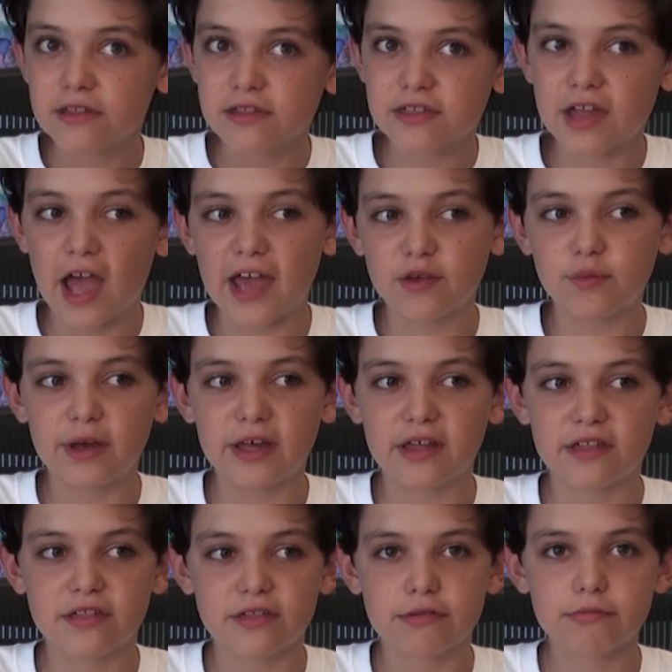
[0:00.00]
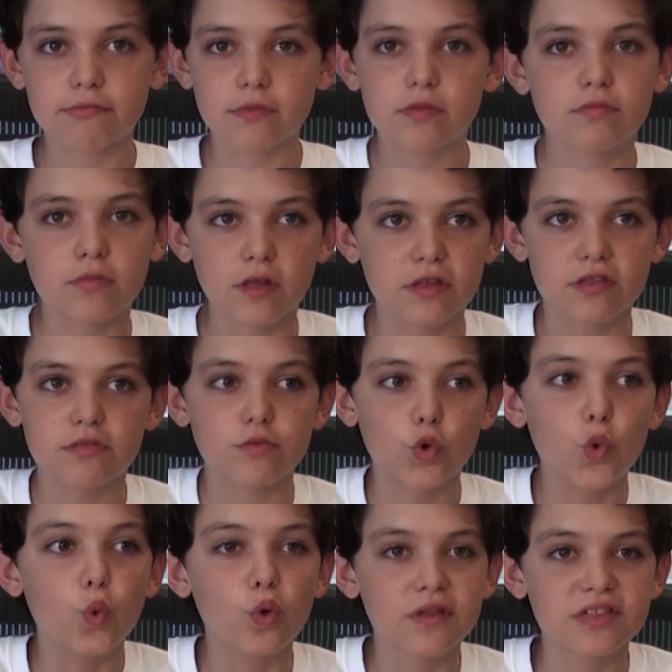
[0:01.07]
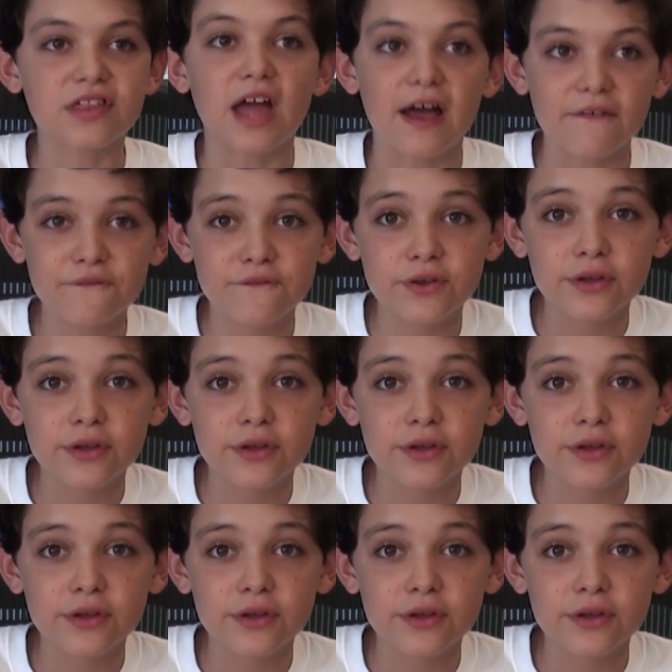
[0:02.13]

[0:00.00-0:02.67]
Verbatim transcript: sideways, does cool stuff.